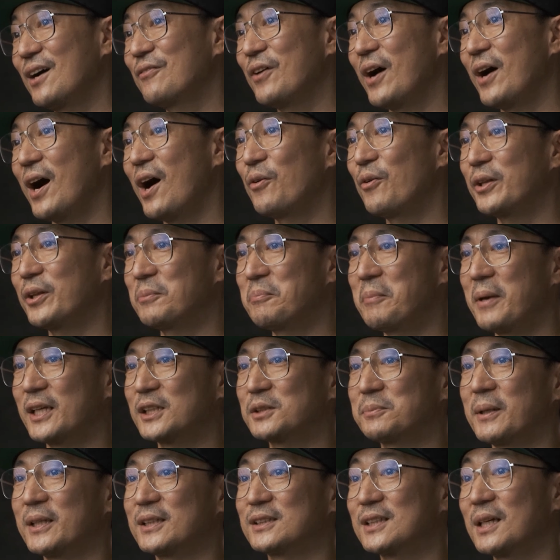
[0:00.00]
II.
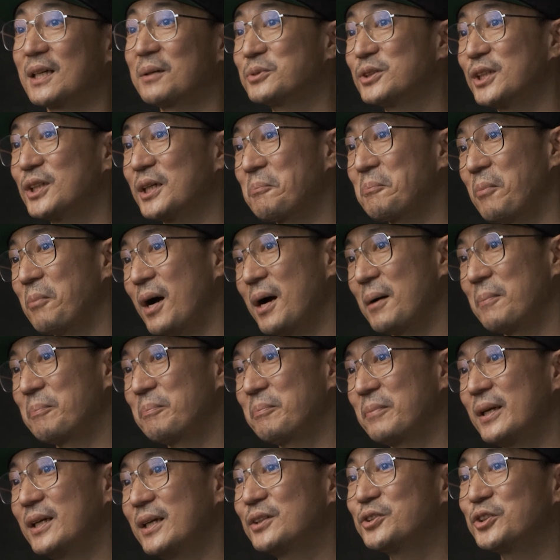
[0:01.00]
Well, I think this is one
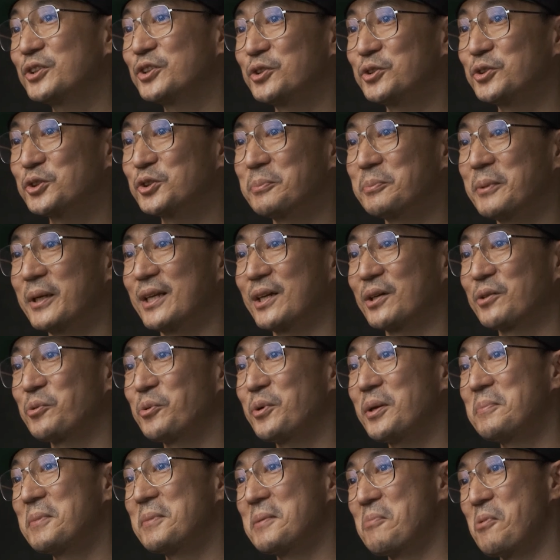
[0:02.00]
of the most
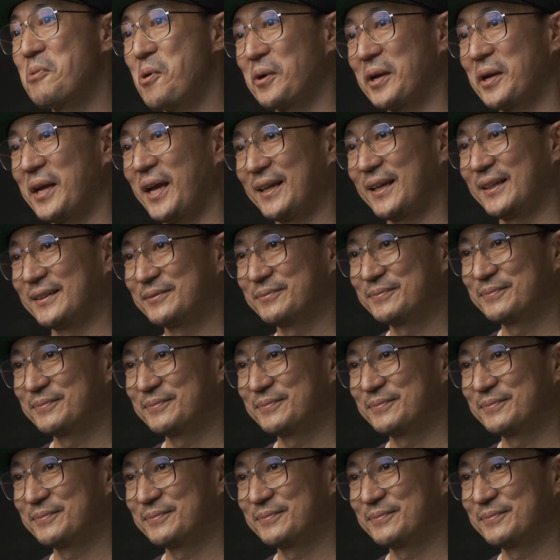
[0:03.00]
important aspect,